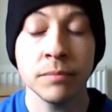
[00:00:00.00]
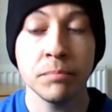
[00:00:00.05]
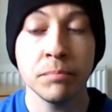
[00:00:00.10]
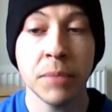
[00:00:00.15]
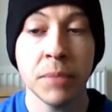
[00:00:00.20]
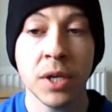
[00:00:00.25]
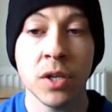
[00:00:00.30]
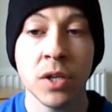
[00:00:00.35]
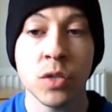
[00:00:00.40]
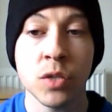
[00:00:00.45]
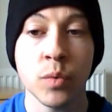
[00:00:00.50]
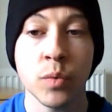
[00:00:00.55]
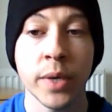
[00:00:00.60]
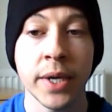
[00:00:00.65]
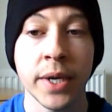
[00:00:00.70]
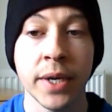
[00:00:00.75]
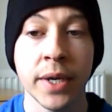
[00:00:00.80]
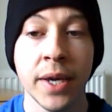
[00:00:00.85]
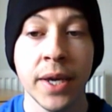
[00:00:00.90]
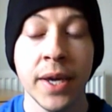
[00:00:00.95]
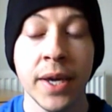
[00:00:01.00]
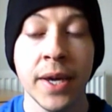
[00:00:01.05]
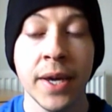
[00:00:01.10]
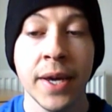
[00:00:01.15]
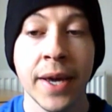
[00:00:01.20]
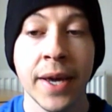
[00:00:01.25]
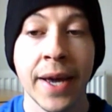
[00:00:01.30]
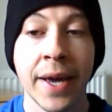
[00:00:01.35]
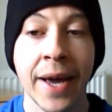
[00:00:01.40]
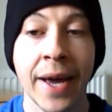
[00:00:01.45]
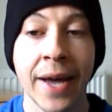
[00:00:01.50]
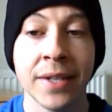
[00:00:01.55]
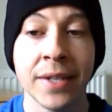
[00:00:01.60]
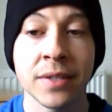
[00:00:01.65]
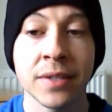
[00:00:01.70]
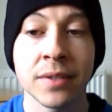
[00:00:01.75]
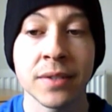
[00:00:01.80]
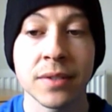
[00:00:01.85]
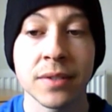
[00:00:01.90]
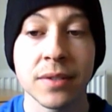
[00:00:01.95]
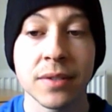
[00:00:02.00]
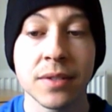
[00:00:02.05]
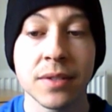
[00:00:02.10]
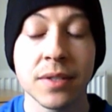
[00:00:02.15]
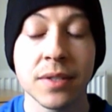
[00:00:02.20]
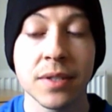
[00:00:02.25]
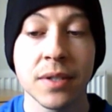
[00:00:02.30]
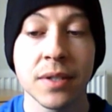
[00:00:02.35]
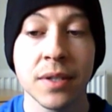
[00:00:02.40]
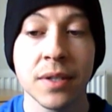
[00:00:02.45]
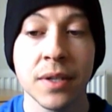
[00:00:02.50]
because we hadn't